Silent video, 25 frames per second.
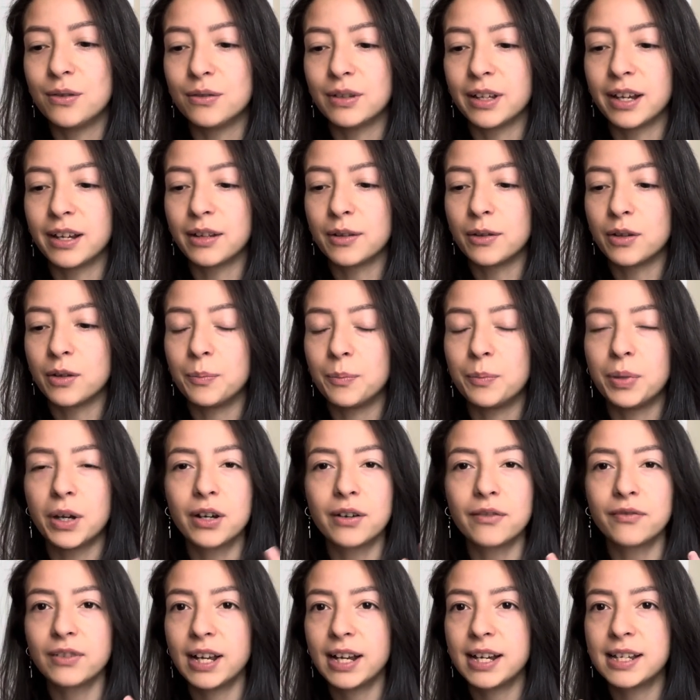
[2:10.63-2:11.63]
like
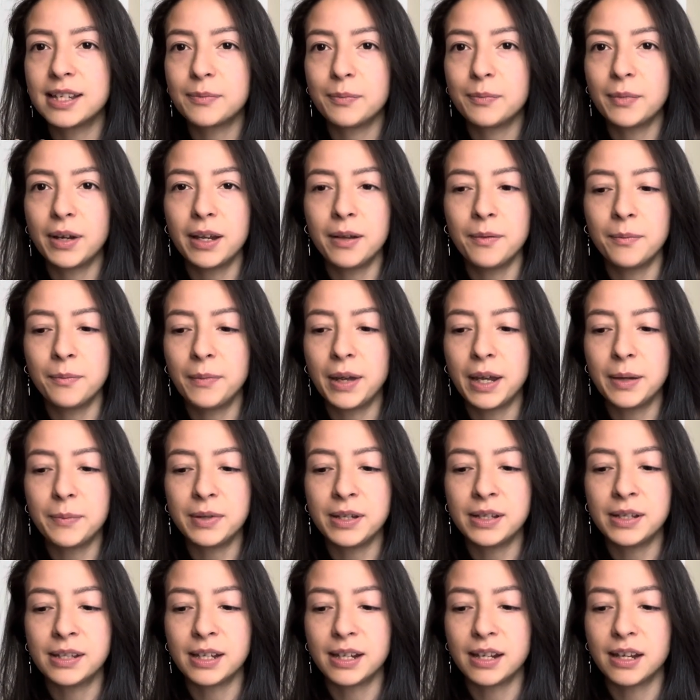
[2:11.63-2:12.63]
butterflies might may
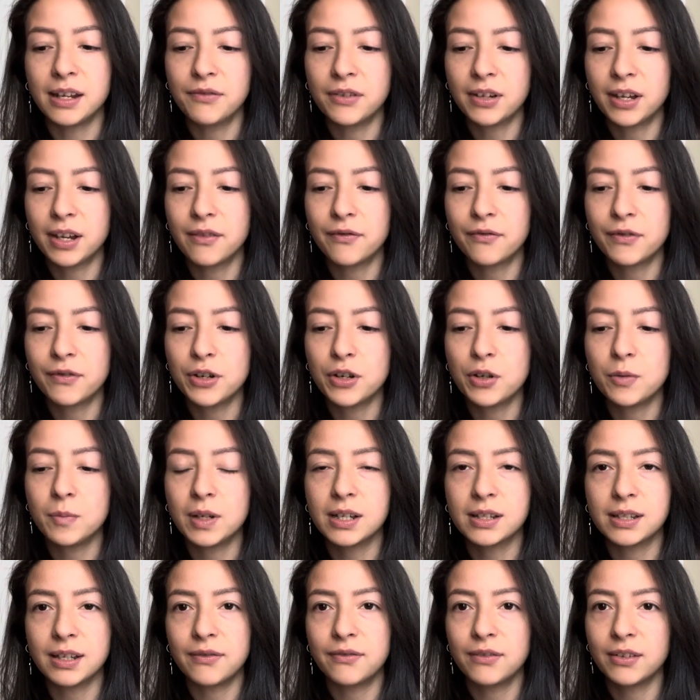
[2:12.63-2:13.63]
be significant for you
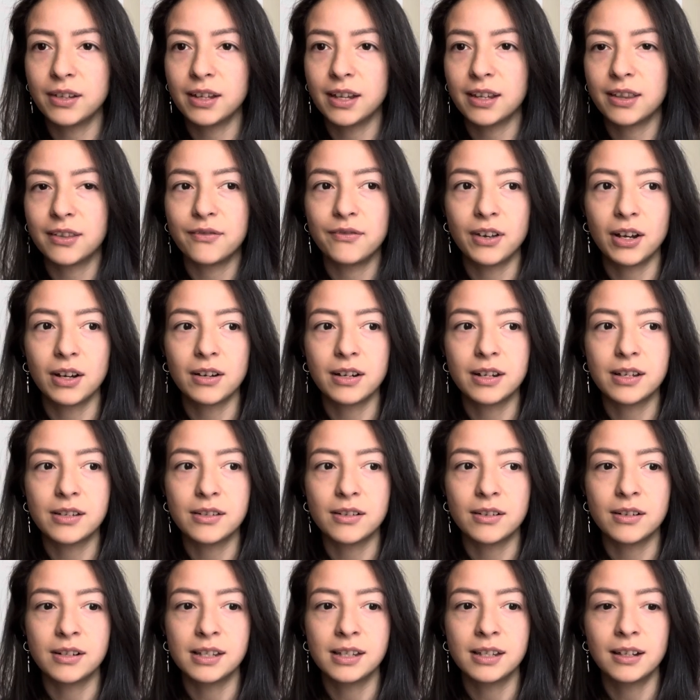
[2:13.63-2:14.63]
because I feel like the fairies
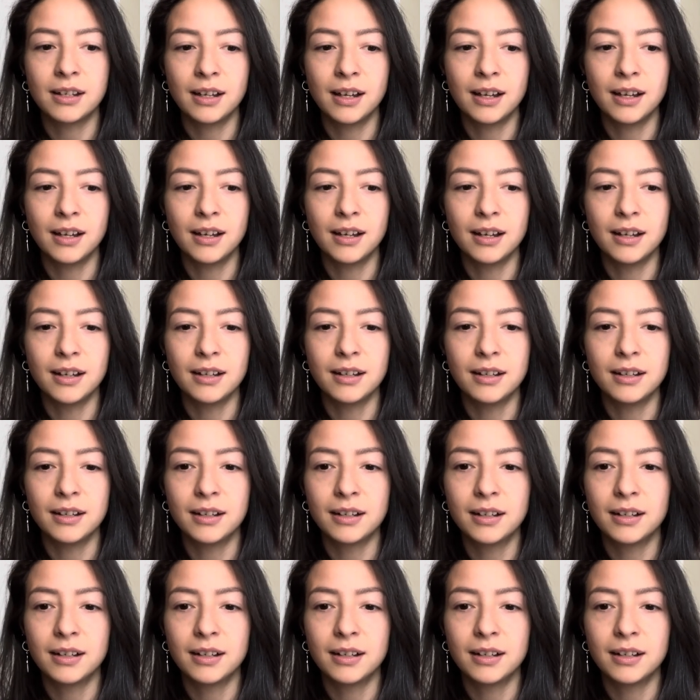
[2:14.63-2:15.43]
are